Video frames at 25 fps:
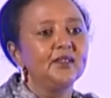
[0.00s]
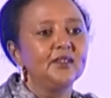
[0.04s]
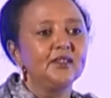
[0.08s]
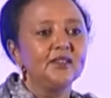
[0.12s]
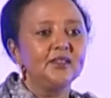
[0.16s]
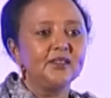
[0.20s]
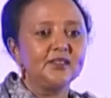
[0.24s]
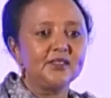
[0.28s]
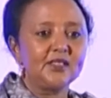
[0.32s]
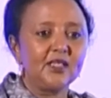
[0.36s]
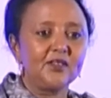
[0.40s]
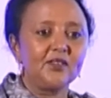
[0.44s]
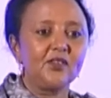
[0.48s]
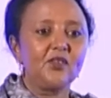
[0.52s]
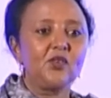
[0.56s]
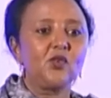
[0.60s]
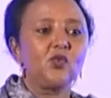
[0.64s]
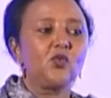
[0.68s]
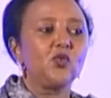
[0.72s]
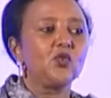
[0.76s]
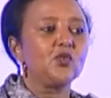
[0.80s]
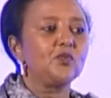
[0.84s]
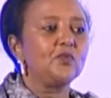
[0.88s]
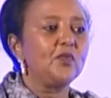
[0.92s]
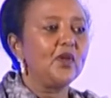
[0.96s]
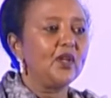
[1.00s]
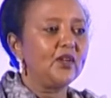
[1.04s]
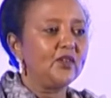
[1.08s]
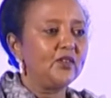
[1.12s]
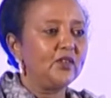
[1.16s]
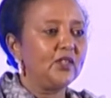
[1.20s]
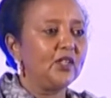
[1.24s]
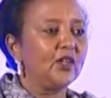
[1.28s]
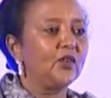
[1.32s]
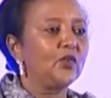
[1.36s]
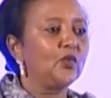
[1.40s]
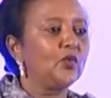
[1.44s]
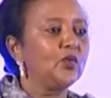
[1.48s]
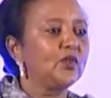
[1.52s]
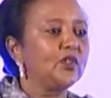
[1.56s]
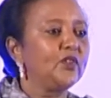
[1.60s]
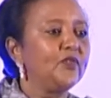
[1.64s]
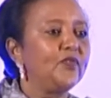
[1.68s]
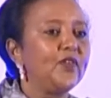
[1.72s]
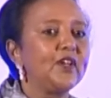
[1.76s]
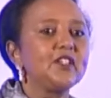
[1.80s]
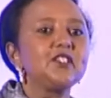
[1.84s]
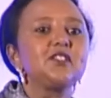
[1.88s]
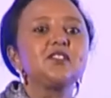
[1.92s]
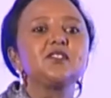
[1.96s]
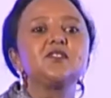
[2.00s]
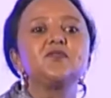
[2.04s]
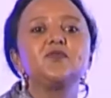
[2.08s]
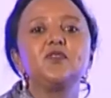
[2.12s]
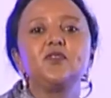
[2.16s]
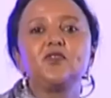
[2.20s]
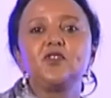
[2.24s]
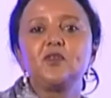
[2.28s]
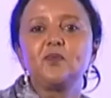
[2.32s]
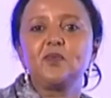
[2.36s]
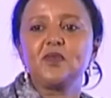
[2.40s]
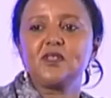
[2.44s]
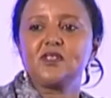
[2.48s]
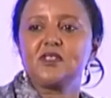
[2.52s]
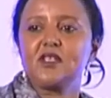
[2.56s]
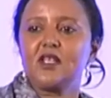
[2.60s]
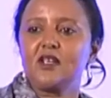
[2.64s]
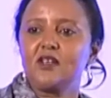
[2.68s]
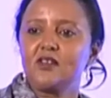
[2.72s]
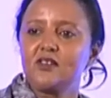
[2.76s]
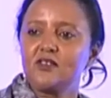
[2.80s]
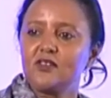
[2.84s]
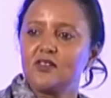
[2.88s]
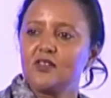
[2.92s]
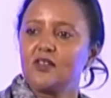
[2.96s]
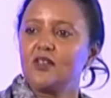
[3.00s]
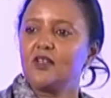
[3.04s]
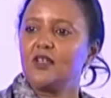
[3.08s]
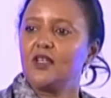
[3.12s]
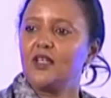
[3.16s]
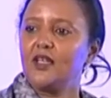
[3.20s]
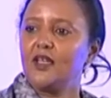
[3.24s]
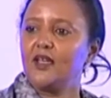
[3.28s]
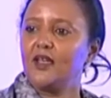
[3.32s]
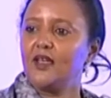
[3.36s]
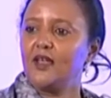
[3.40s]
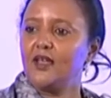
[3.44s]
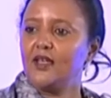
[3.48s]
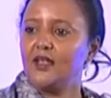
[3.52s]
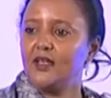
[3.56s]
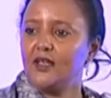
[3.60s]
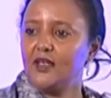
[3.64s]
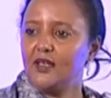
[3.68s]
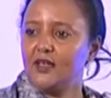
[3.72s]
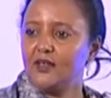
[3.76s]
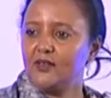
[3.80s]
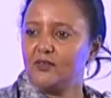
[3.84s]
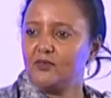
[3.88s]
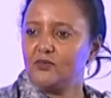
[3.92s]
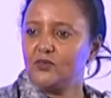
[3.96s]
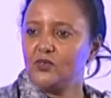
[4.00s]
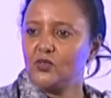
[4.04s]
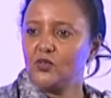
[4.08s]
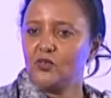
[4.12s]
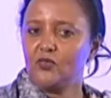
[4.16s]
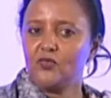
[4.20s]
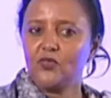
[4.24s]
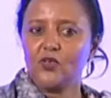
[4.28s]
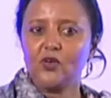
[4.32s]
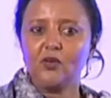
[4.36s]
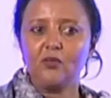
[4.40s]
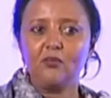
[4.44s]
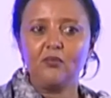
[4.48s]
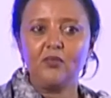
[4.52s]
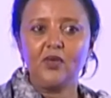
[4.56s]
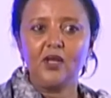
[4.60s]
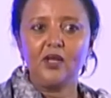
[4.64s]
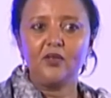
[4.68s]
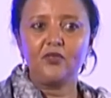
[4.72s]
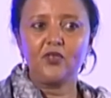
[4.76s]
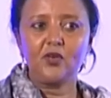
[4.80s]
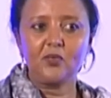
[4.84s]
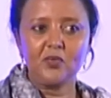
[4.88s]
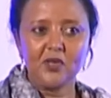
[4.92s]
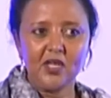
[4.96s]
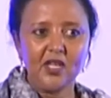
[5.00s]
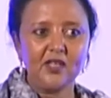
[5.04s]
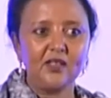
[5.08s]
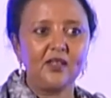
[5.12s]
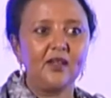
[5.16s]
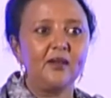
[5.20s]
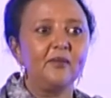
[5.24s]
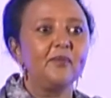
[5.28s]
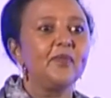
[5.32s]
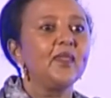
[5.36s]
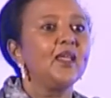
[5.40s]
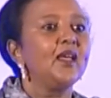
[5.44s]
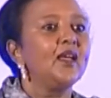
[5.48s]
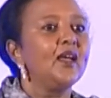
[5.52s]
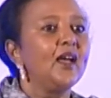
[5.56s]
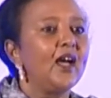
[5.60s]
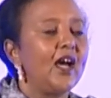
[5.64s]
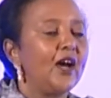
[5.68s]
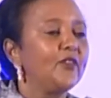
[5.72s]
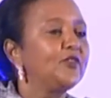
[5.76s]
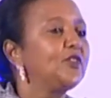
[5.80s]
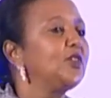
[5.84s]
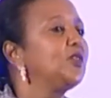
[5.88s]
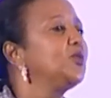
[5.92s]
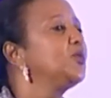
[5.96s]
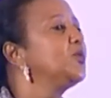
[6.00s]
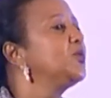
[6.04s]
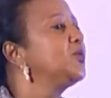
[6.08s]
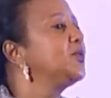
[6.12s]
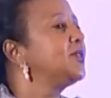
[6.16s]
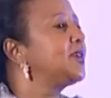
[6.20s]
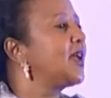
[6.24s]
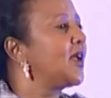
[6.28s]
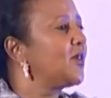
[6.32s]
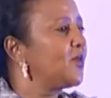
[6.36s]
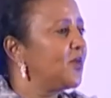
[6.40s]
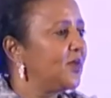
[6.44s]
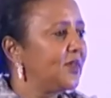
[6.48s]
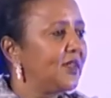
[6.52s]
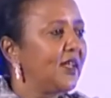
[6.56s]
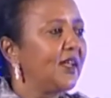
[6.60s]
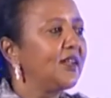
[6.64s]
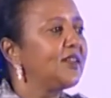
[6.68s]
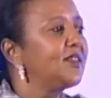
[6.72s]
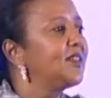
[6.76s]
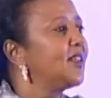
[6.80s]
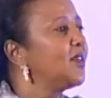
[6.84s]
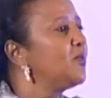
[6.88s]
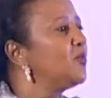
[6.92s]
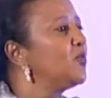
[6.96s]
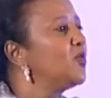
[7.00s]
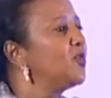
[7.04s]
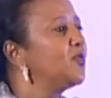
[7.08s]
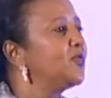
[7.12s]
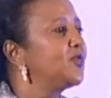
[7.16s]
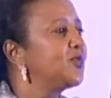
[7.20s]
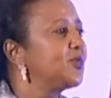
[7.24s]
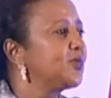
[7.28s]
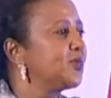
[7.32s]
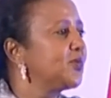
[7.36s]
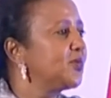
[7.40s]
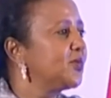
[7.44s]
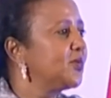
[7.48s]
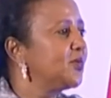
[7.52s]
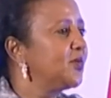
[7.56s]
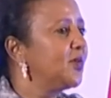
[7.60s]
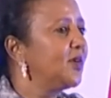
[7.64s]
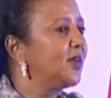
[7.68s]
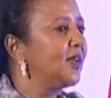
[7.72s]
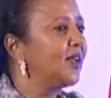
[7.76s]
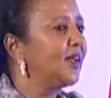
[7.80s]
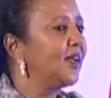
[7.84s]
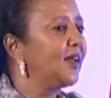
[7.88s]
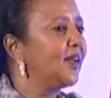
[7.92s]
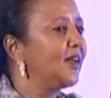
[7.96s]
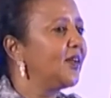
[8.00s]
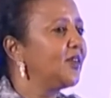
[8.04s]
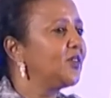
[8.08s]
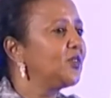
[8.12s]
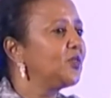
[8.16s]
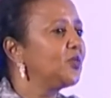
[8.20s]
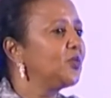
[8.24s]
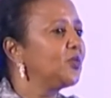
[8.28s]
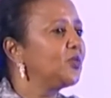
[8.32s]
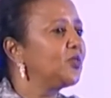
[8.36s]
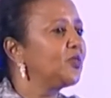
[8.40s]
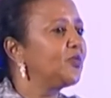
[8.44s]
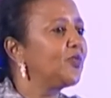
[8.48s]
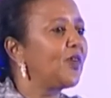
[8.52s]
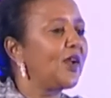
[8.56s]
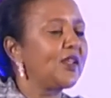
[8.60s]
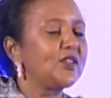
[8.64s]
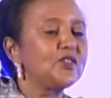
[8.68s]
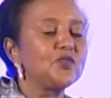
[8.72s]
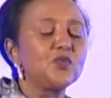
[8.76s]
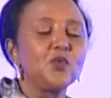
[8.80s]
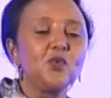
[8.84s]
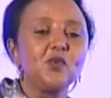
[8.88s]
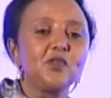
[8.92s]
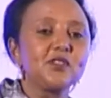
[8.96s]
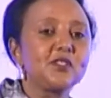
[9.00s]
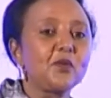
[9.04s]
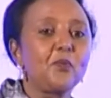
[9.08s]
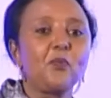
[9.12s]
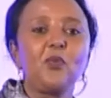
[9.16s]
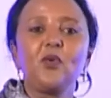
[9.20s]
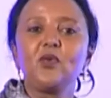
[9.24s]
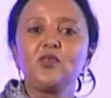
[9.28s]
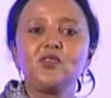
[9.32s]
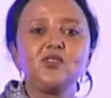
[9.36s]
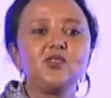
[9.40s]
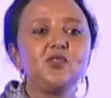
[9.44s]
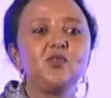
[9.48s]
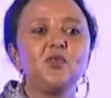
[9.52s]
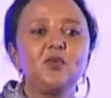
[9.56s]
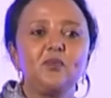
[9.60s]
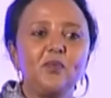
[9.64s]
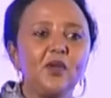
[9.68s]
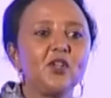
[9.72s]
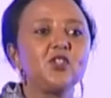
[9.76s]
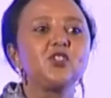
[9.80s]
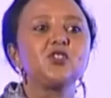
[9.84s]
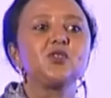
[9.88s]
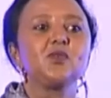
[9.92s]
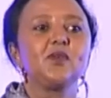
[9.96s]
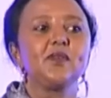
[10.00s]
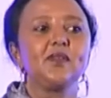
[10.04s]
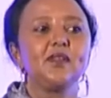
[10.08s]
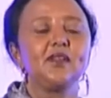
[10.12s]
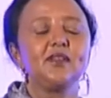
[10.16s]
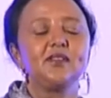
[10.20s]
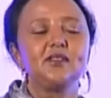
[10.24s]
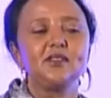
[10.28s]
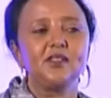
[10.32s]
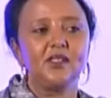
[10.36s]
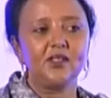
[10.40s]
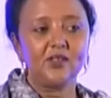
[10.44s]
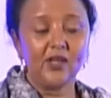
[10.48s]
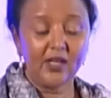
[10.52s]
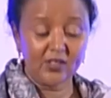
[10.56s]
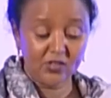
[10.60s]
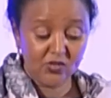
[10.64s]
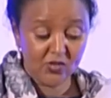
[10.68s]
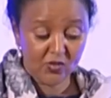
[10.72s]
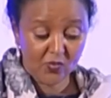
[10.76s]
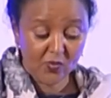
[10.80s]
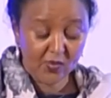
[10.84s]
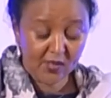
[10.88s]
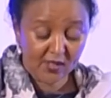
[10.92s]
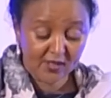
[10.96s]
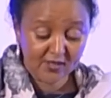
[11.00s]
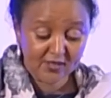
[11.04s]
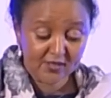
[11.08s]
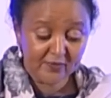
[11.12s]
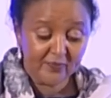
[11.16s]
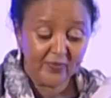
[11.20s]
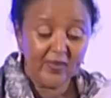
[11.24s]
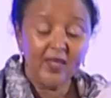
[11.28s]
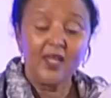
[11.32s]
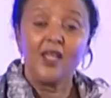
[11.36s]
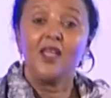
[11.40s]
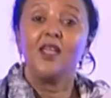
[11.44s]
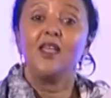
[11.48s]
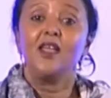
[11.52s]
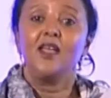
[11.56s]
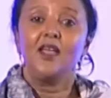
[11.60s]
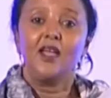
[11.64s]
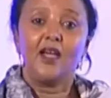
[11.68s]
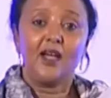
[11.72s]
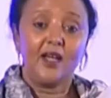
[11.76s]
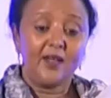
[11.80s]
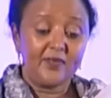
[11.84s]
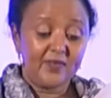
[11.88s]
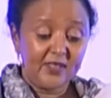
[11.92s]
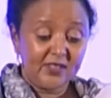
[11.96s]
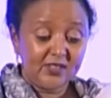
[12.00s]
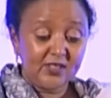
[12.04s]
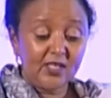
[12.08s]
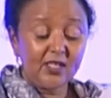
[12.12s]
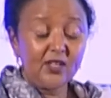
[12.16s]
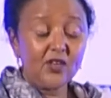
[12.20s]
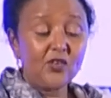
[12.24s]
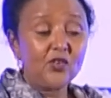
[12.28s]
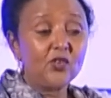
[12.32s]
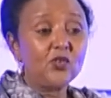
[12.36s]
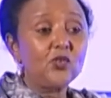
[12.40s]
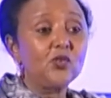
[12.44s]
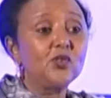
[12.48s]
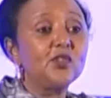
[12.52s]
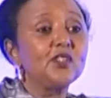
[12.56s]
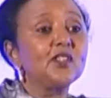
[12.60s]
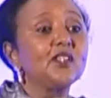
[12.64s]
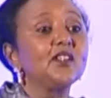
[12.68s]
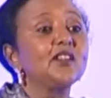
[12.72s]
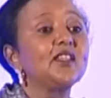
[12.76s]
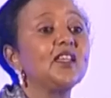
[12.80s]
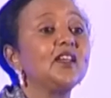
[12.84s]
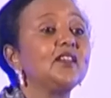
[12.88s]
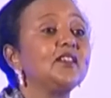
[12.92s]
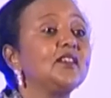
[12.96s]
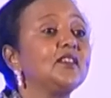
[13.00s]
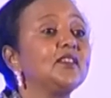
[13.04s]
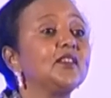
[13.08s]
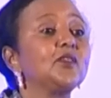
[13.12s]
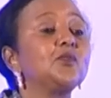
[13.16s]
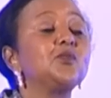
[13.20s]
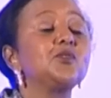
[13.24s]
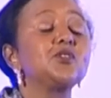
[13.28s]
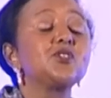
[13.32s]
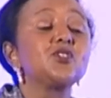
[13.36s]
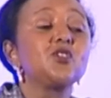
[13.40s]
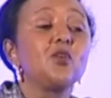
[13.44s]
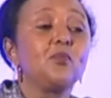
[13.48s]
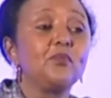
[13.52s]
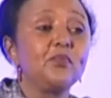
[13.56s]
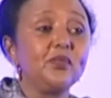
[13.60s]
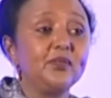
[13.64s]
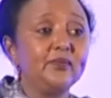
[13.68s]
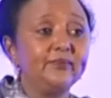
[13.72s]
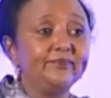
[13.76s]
Start the recruitment, recruit the first 50%, from Kenya. After you're done with that, then move to France. We will support you. We'll make sure that it actually works. They started recruiting in Kenya, and they couldn't stop.